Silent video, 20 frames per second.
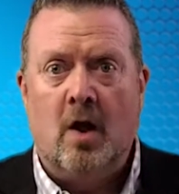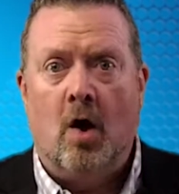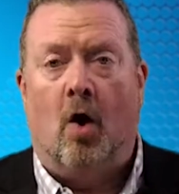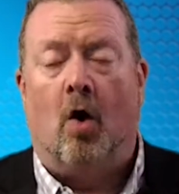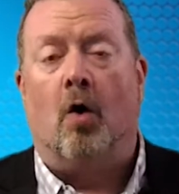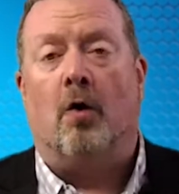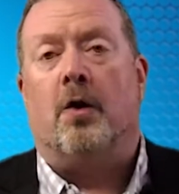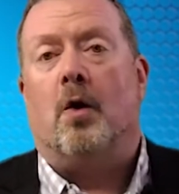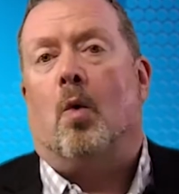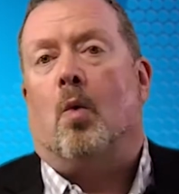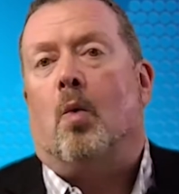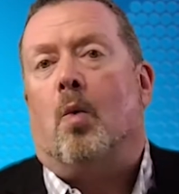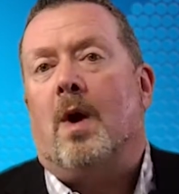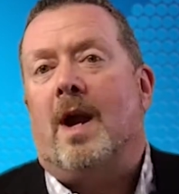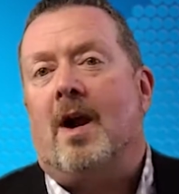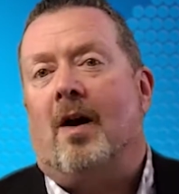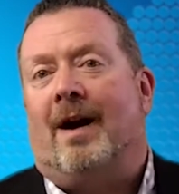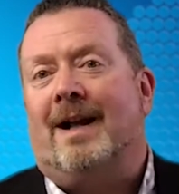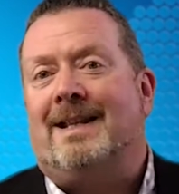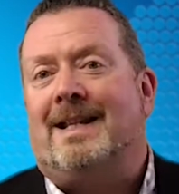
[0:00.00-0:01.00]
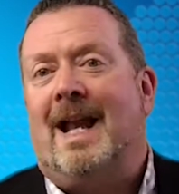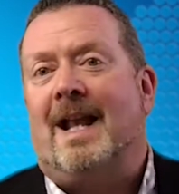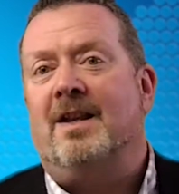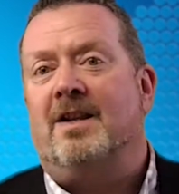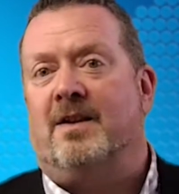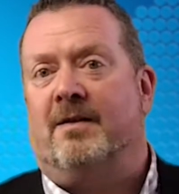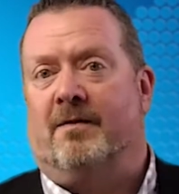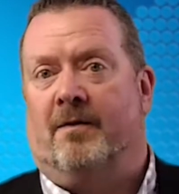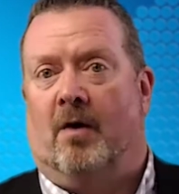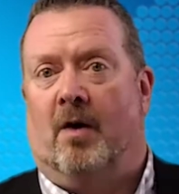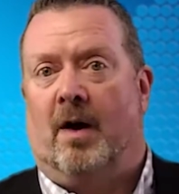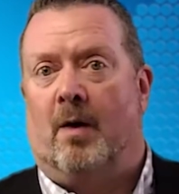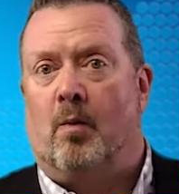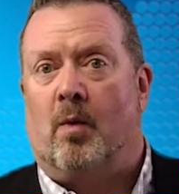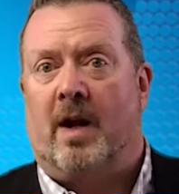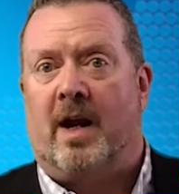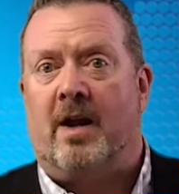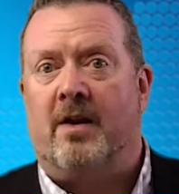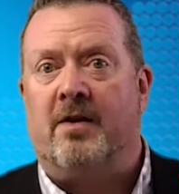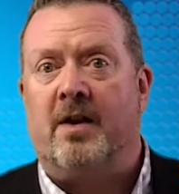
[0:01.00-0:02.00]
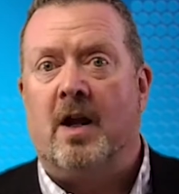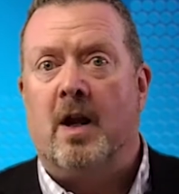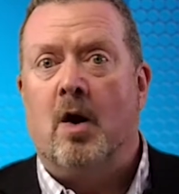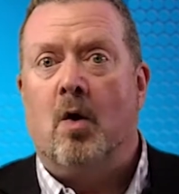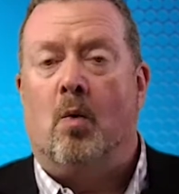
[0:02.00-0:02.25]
or that we identify with,